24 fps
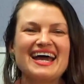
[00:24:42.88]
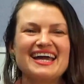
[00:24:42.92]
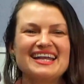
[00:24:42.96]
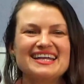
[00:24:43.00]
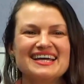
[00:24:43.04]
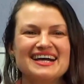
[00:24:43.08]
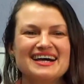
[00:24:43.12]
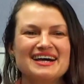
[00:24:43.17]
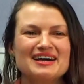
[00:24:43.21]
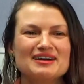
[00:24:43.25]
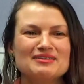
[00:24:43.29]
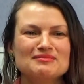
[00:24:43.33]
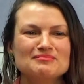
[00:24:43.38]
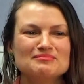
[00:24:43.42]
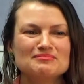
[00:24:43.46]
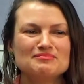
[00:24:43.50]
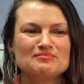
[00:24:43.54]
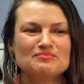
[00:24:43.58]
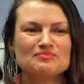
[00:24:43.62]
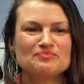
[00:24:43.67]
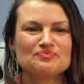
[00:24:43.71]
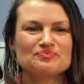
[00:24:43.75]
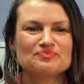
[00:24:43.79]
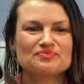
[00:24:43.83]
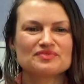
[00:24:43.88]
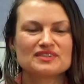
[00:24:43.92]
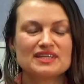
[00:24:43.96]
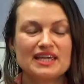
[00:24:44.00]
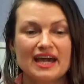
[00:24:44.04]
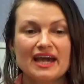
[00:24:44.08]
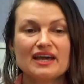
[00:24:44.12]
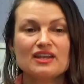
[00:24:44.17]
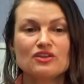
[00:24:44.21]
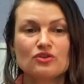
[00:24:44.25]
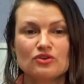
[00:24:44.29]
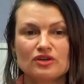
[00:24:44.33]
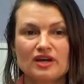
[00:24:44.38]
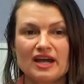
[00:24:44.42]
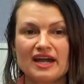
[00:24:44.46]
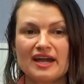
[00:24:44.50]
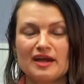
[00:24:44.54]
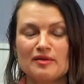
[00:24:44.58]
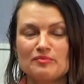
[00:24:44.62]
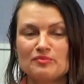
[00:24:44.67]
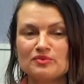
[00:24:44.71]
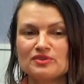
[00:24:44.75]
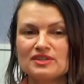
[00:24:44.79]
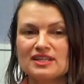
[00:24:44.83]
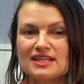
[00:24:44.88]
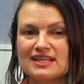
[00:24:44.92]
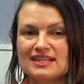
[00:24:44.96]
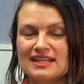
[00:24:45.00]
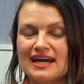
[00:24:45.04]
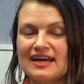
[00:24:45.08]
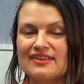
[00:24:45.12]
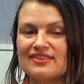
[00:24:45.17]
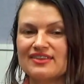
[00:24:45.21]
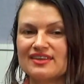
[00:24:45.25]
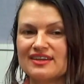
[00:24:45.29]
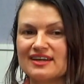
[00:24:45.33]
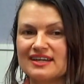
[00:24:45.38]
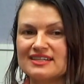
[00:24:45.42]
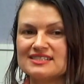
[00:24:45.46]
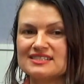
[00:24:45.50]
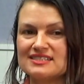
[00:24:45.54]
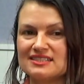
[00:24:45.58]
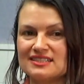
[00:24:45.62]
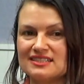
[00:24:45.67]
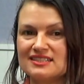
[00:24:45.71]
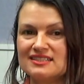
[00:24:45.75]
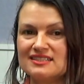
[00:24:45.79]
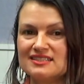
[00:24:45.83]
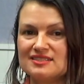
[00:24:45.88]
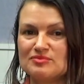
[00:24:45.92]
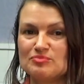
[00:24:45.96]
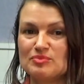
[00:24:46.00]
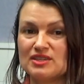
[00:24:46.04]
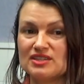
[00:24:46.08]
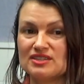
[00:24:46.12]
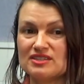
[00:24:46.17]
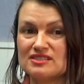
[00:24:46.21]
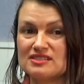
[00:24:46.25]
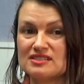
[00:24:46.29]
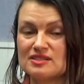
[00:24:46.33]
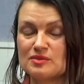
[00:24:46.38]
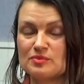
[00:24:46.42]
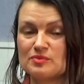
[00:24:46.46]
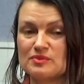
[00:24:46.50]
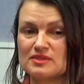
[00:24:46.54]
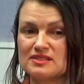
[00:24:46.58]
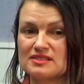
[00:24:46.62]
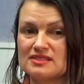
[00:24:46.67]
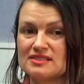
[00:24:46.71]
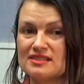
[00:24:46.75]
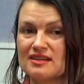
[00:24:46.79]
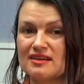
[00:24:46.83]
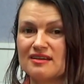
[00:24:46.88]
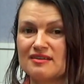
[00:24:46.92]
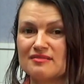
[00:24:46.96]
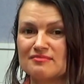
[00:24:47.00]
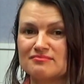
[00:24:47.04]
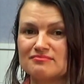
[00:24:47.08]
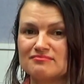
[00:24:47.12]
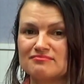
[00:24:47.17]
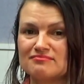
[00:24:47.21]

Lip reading: And and look, I am really glad that I did, because it was